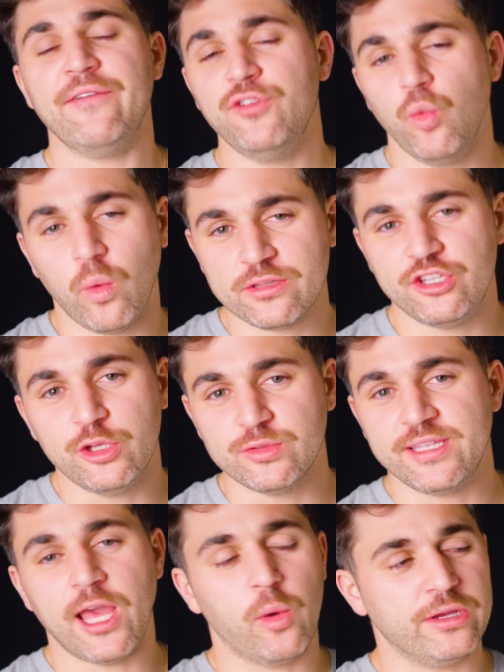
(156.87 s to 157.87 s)
If you want to use
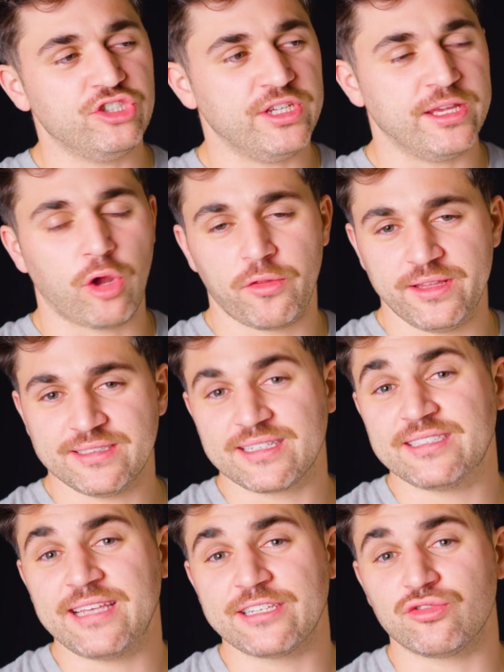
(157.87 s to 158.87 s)
the OAG and all these
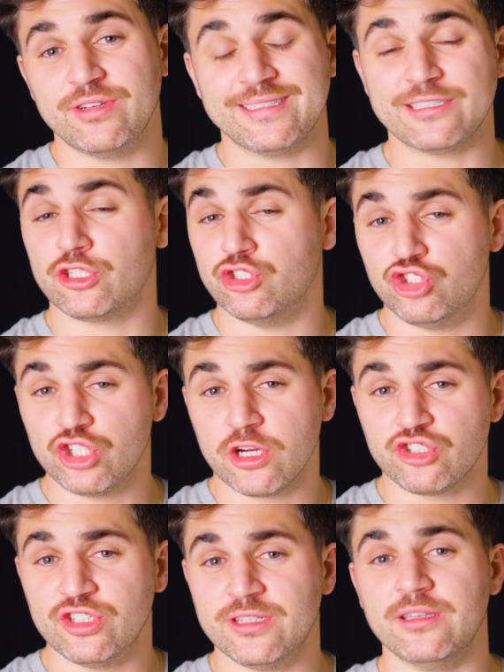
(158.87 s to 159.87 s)
accessories in
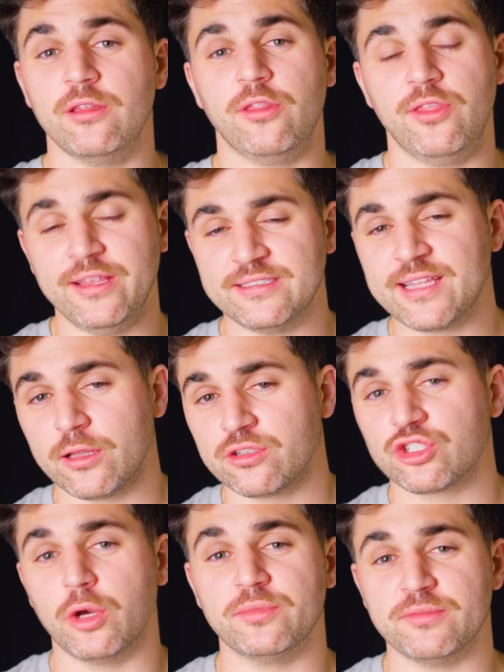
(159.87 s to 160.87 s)
conjunction, these
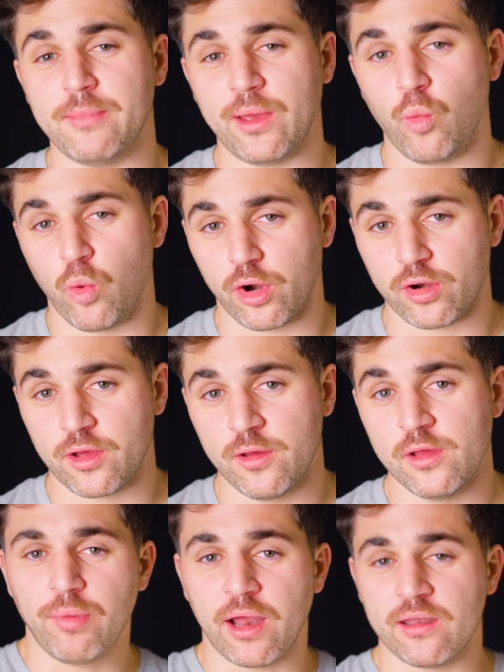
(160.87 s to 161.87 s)
telescopes may work.
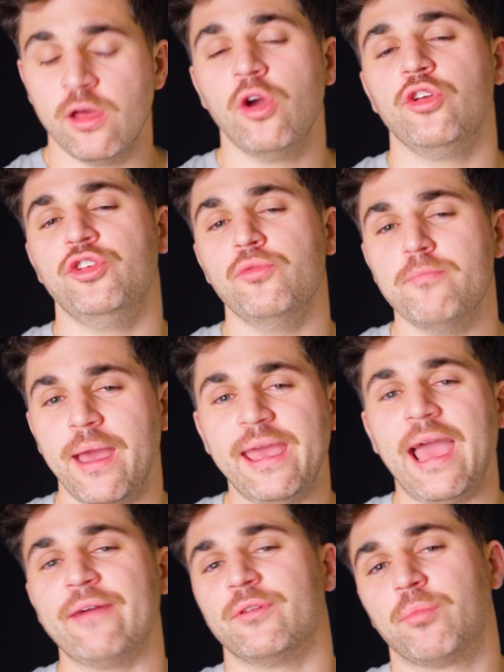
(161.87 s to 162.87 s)
But you may
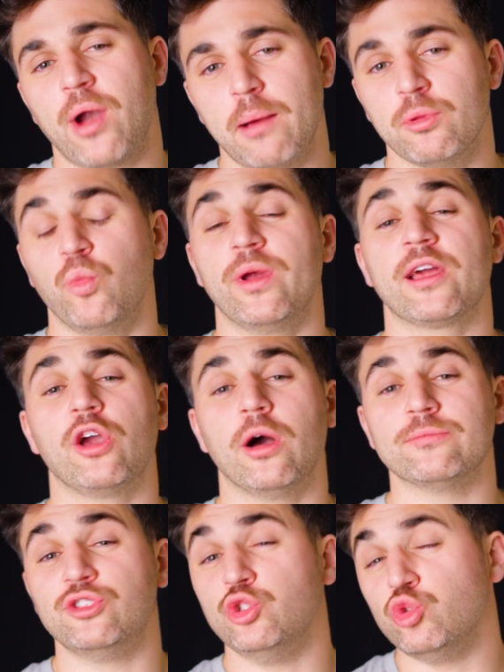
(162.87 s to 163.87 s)
have a problem when it
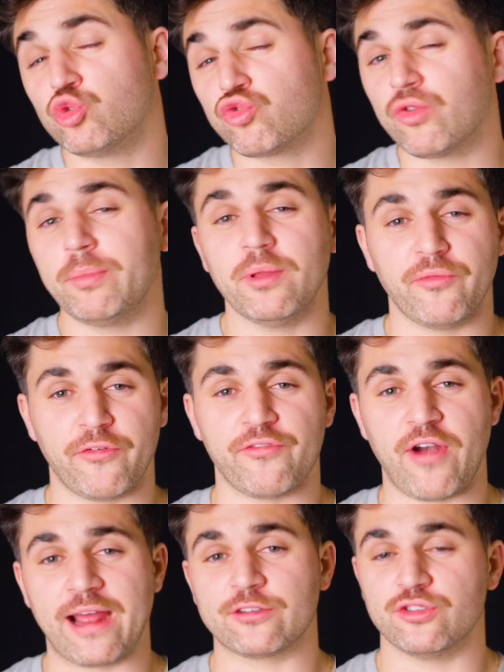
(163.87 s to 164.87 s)
comes to triplet
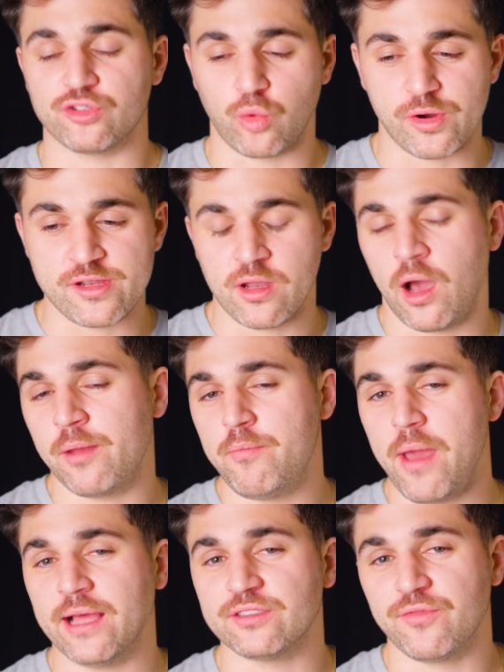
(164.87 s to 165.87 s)
refractors or
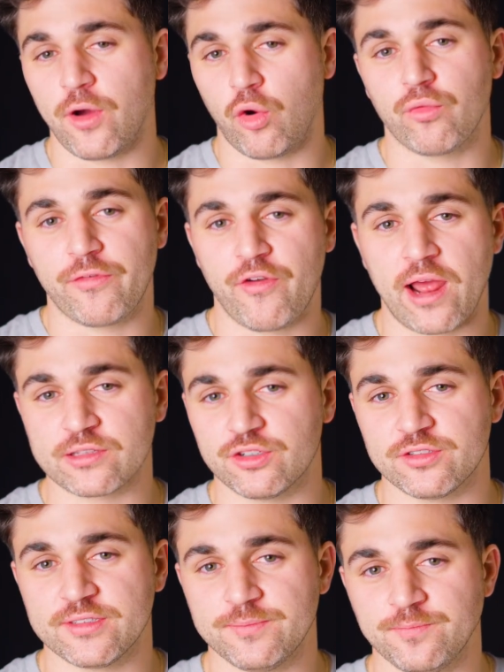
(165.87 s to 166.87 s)
non-Petzval
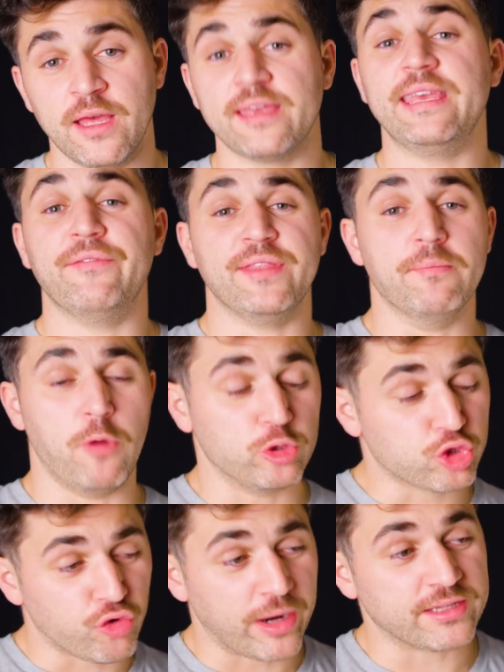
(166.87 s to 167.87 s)
refractors. Given that most
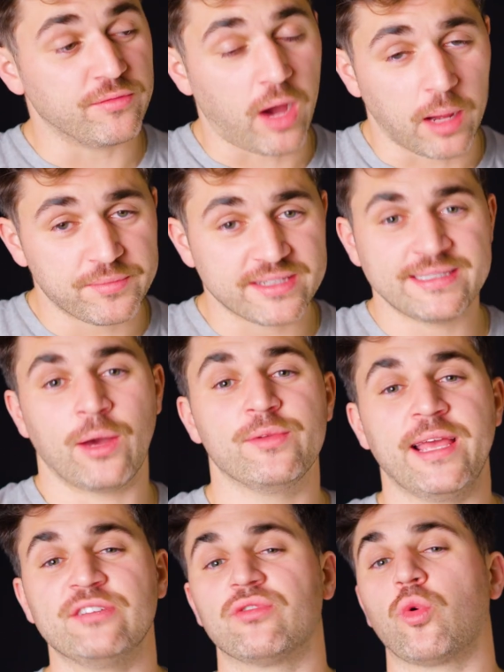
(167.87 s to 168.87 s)
corrective optics
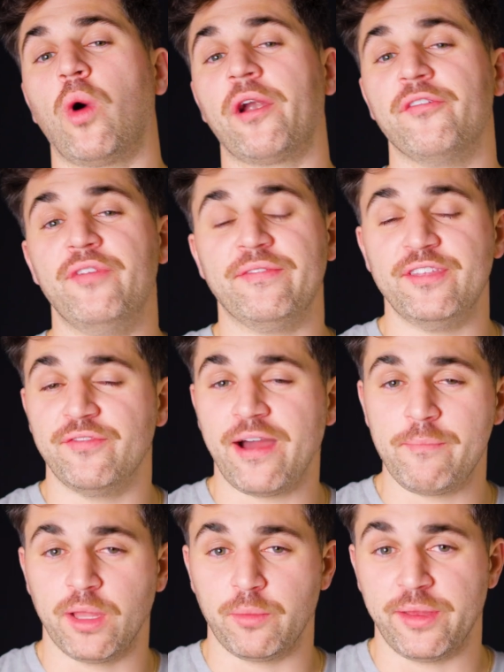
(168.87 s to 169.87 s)
nowadays require 55
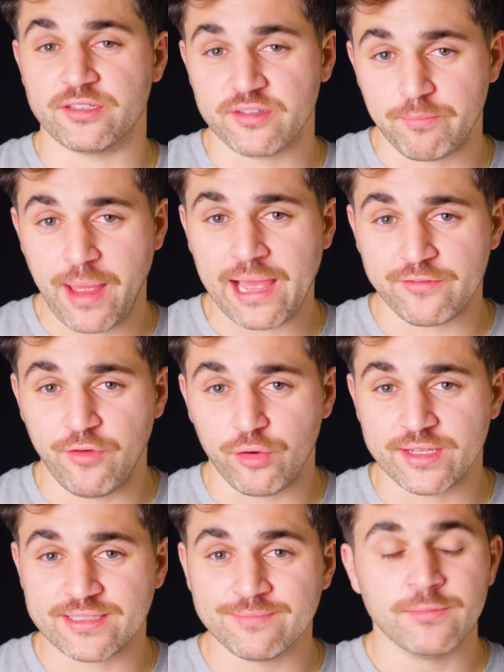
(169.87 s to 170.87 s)
millimeters of back
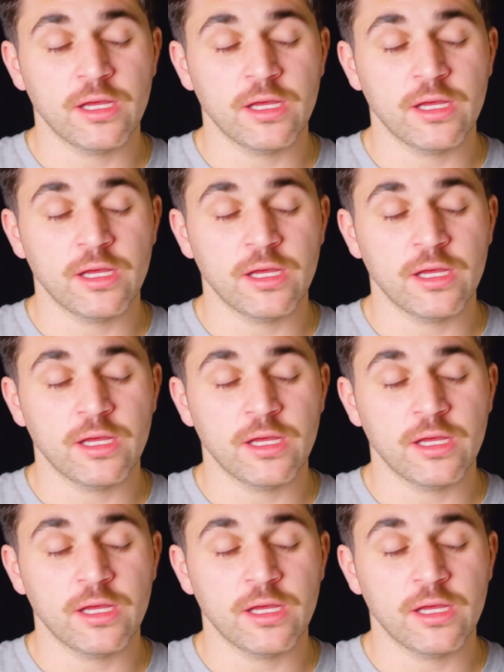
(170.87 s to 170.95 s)
focus,